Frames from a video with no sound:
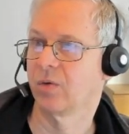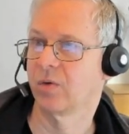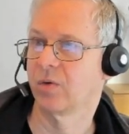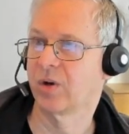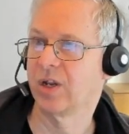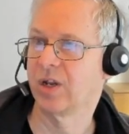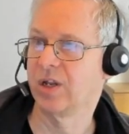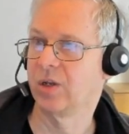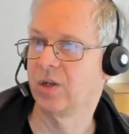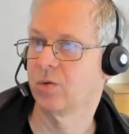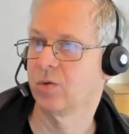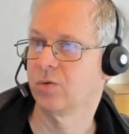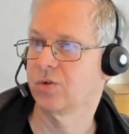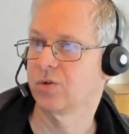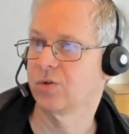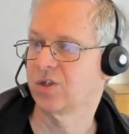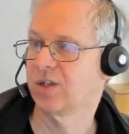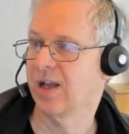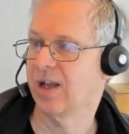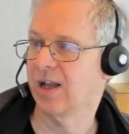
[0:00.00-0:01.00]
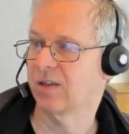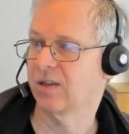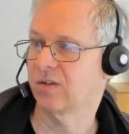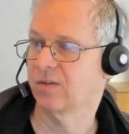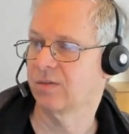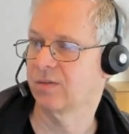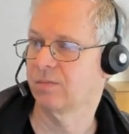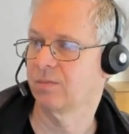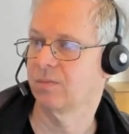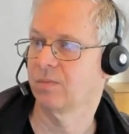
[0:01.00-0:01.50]
reuse
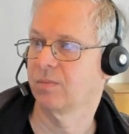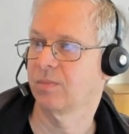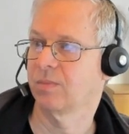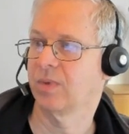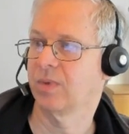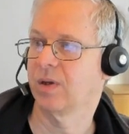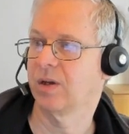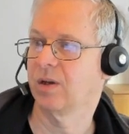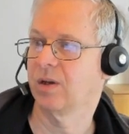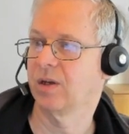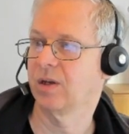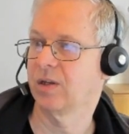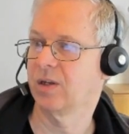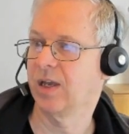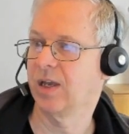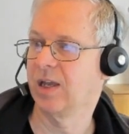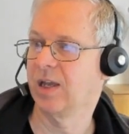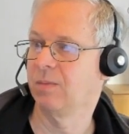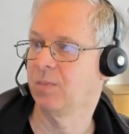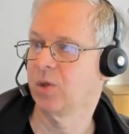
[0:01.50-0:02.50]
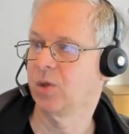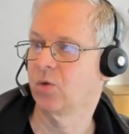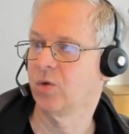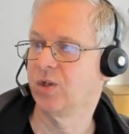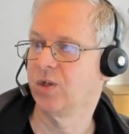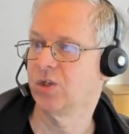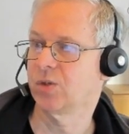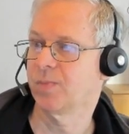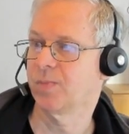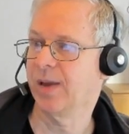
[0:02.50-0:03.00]
that
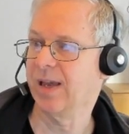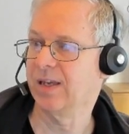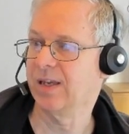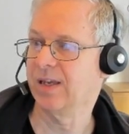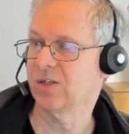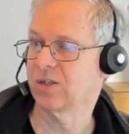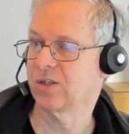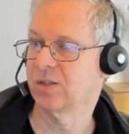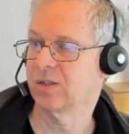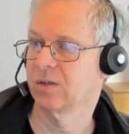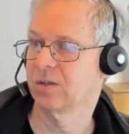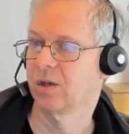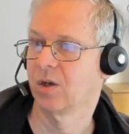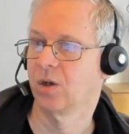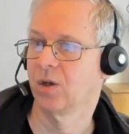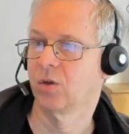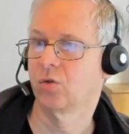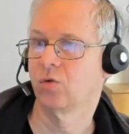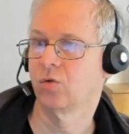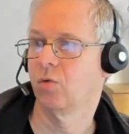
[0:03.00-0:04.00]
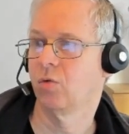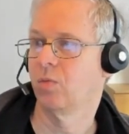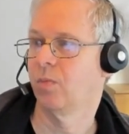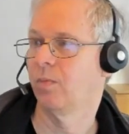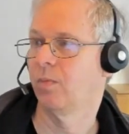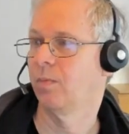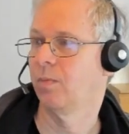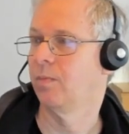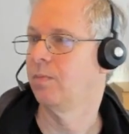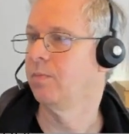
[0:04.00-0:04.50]
in-between space to
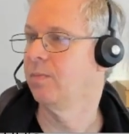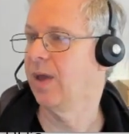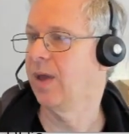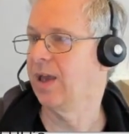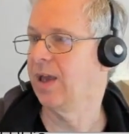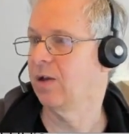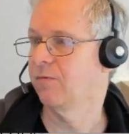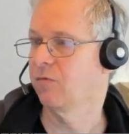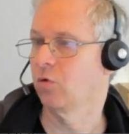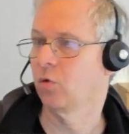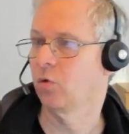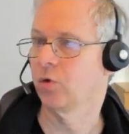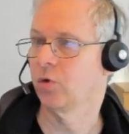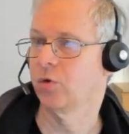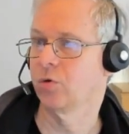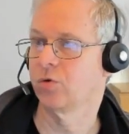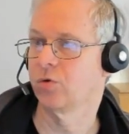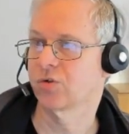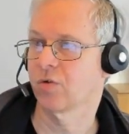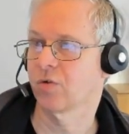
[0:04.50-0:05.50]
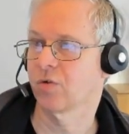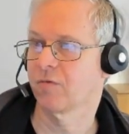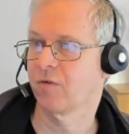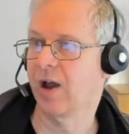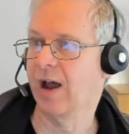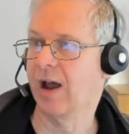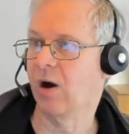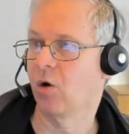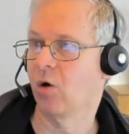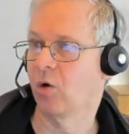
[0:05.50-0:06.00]
make full use of
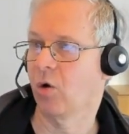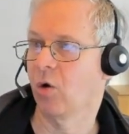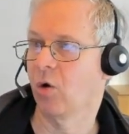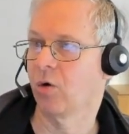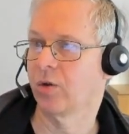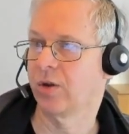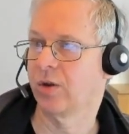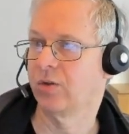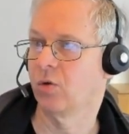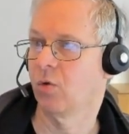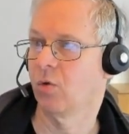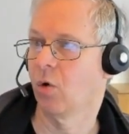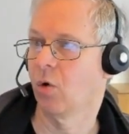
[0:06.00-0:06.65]
the